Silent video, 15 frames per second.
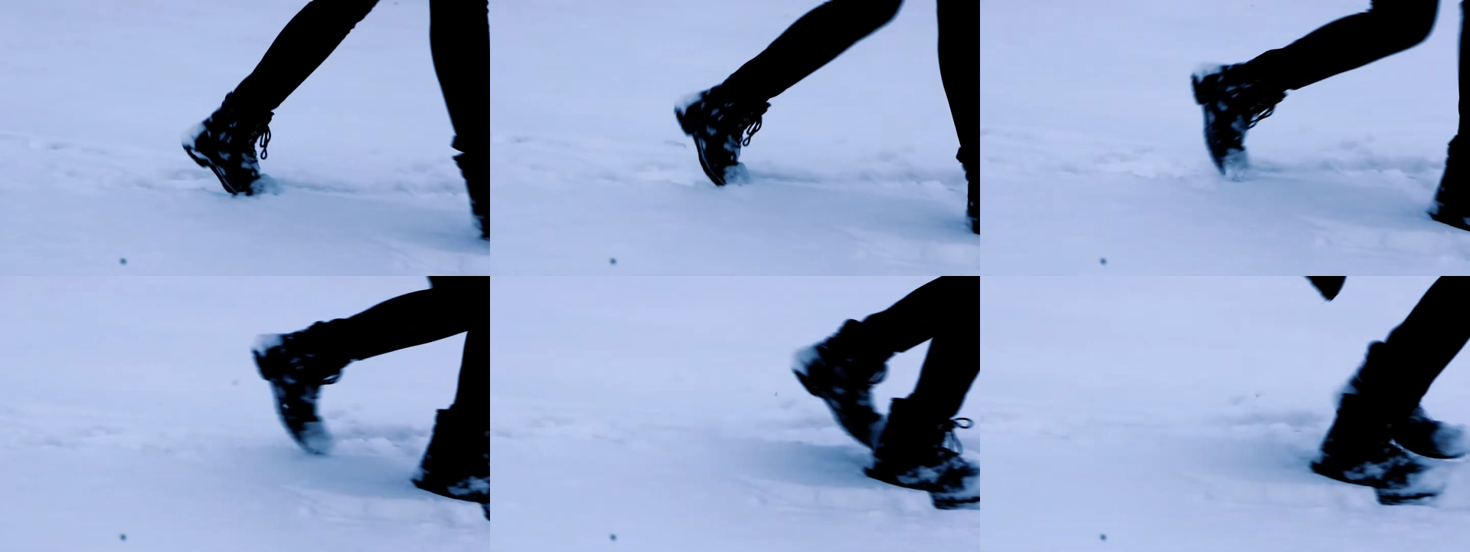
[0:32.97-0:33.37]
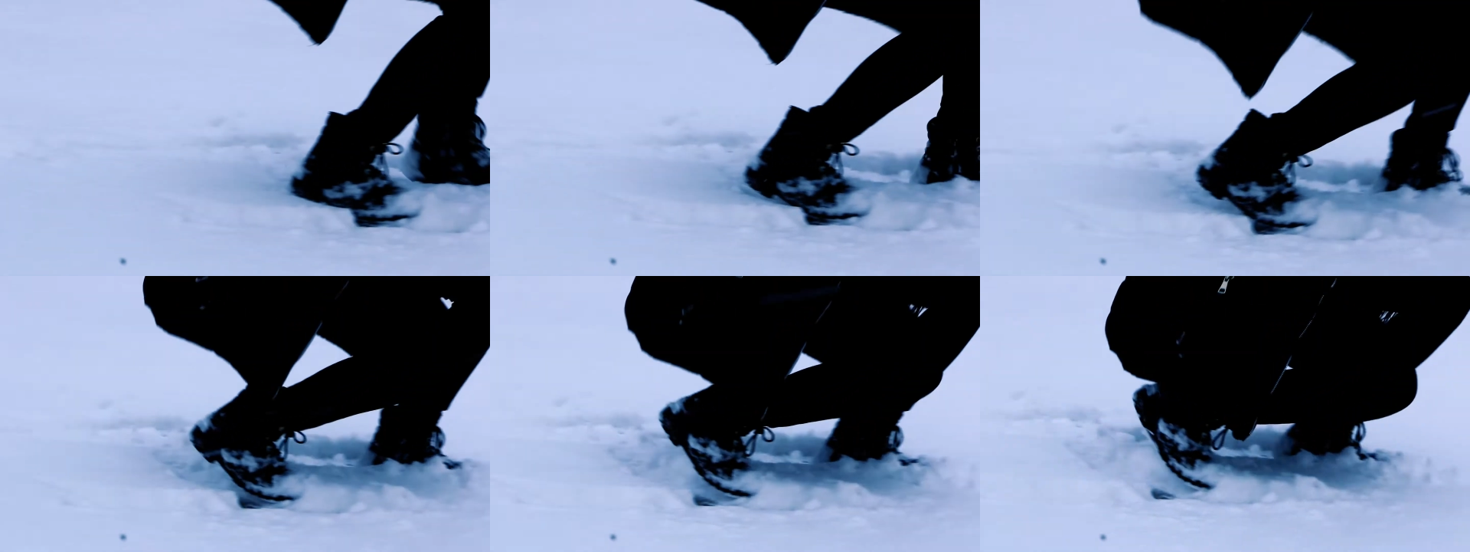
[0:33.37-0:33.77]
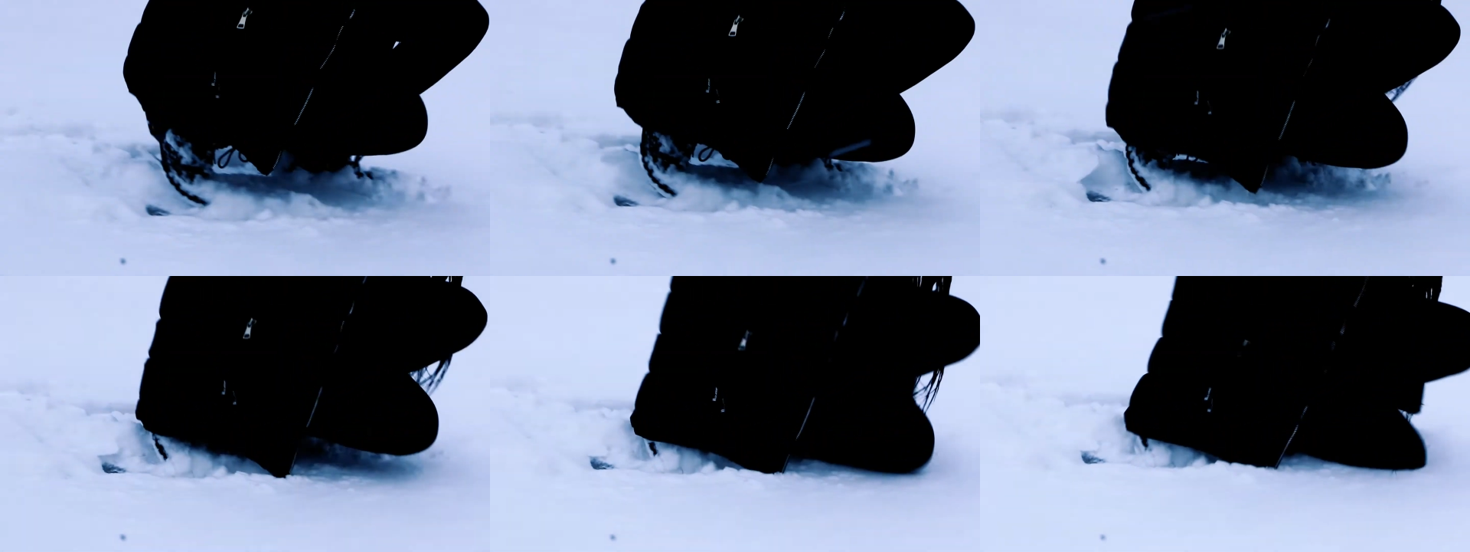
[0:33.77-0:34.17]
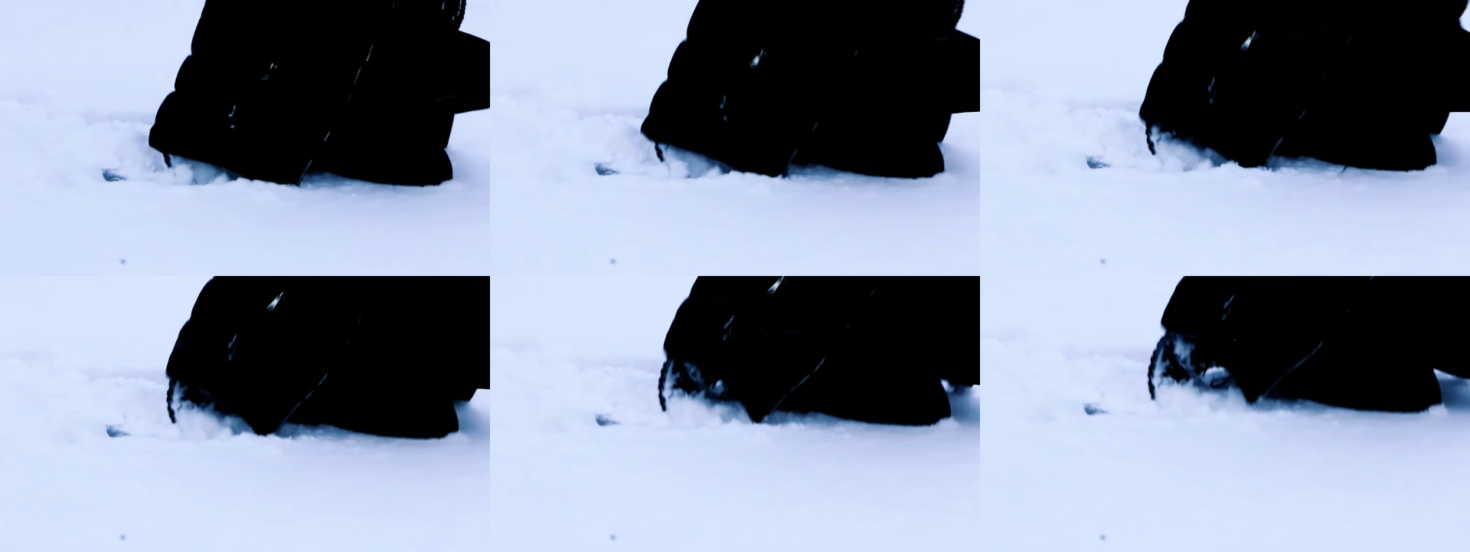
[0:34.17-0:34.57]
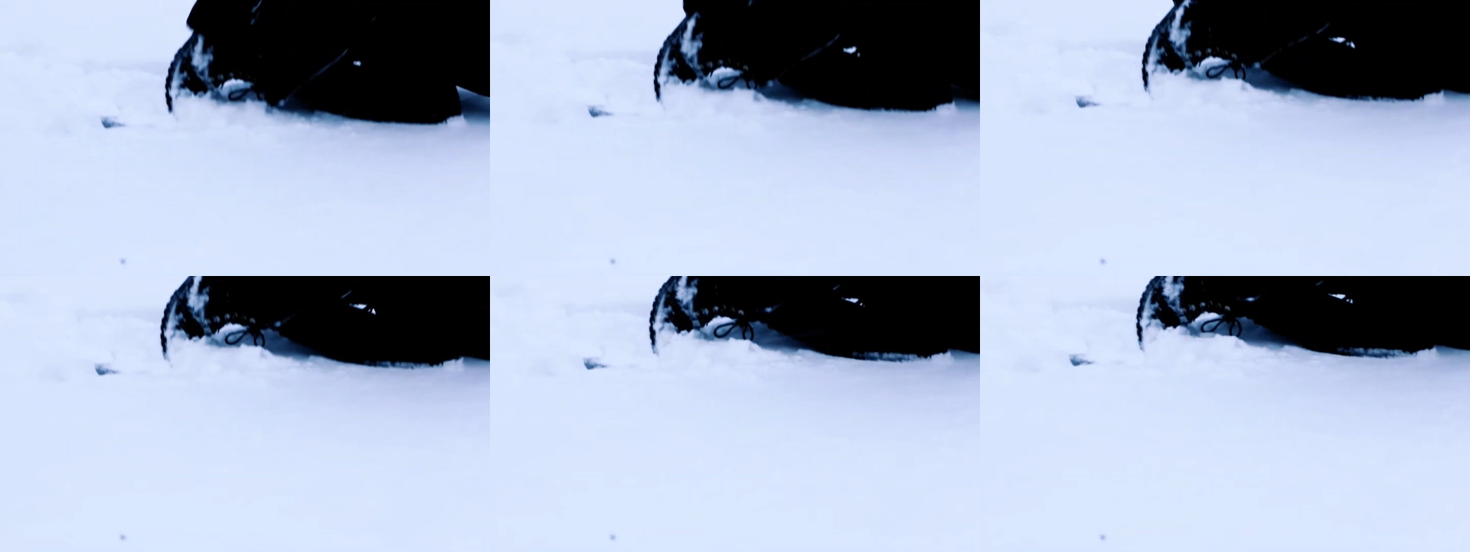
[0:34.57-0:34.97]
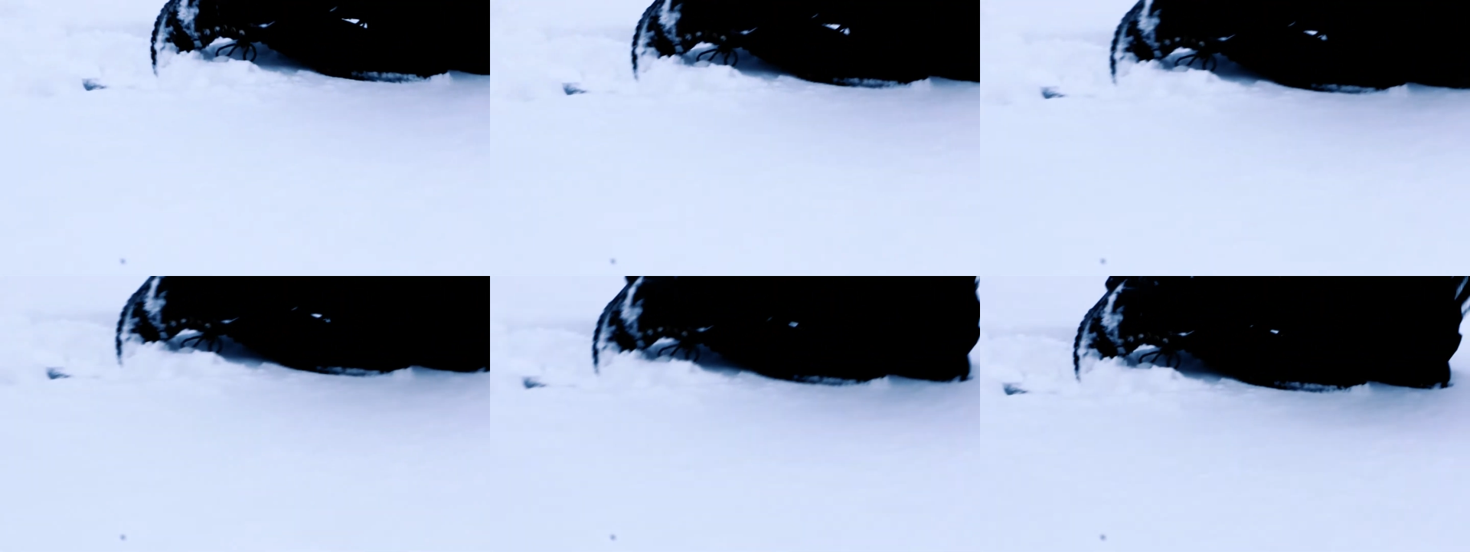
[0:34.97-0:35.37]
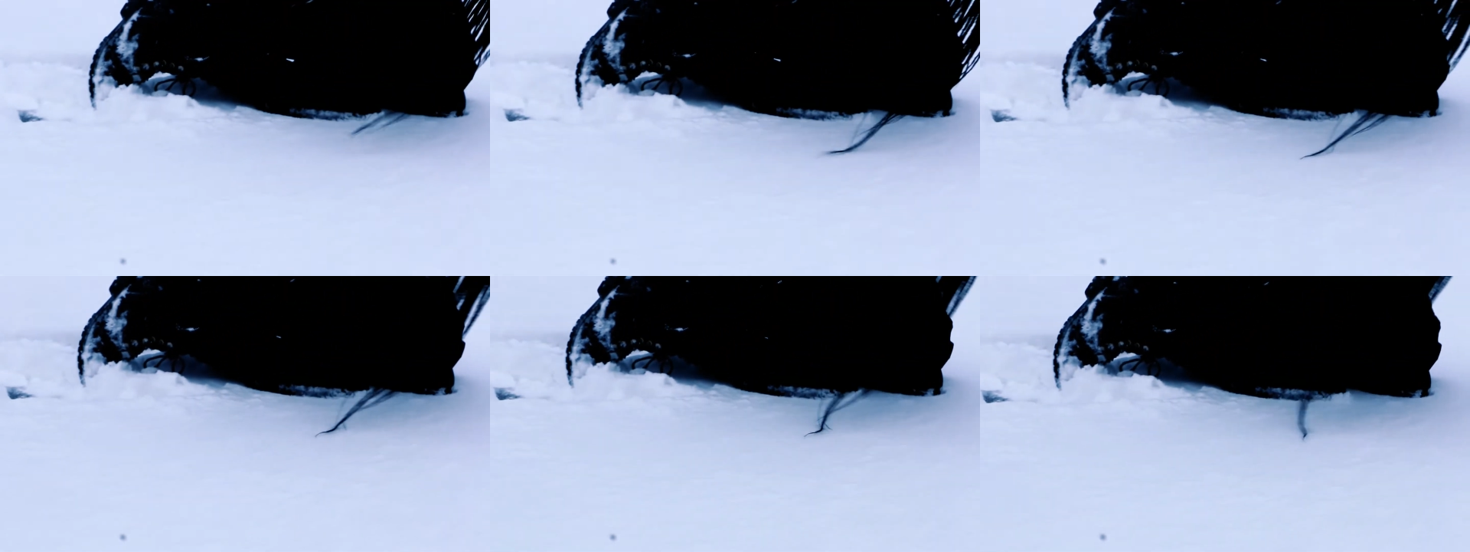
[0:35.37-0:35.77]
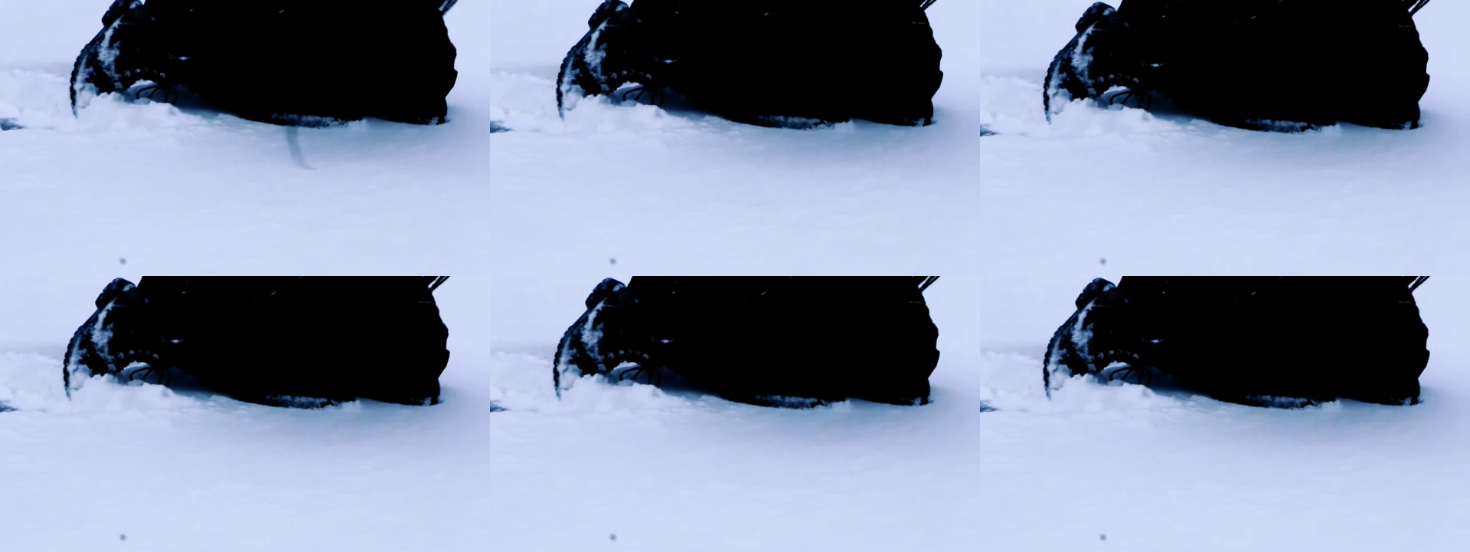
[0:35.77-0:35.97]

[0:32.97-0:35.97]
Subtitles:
No face is visible, so there are no lips to read.